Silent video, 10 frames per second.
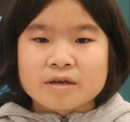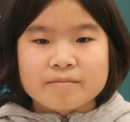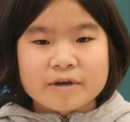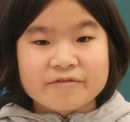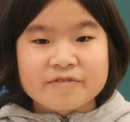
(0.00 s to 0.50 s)

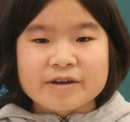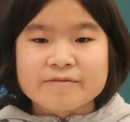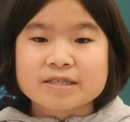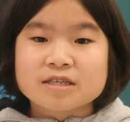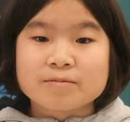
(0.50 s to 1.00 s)
My
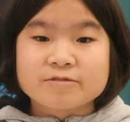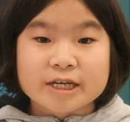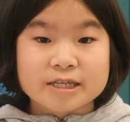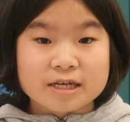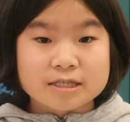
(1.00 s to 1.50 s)
favorite
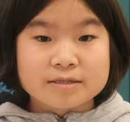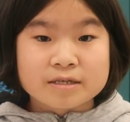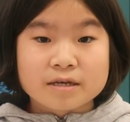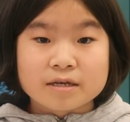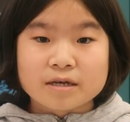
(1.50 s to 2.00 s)
subject is
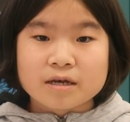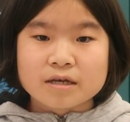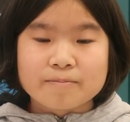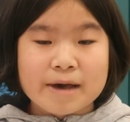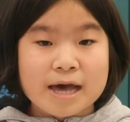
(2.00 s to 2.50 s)

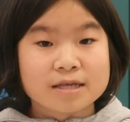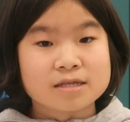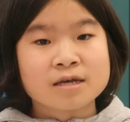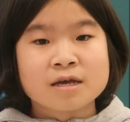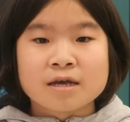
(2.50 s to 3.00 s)
math.
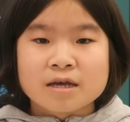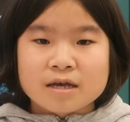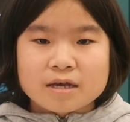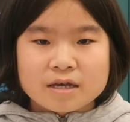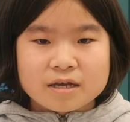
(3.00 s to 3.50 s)

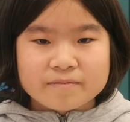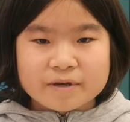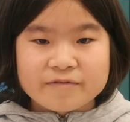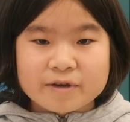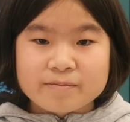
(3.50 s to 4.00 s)
And my
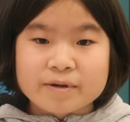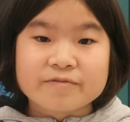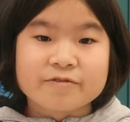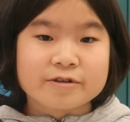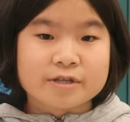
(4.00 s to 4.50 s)
favorite
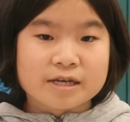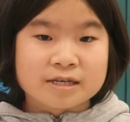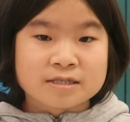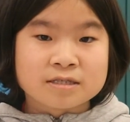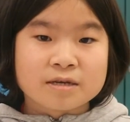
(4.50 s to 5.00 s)
food
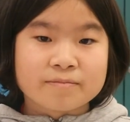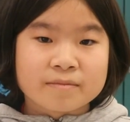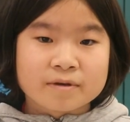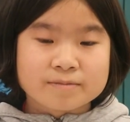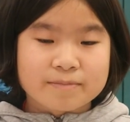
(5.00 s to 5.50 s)
is
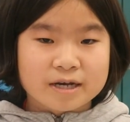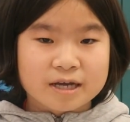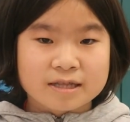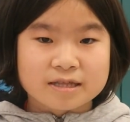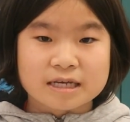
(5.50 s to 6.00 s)

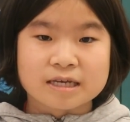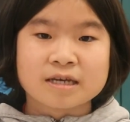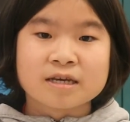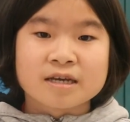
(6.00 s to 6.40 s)
spaghetti.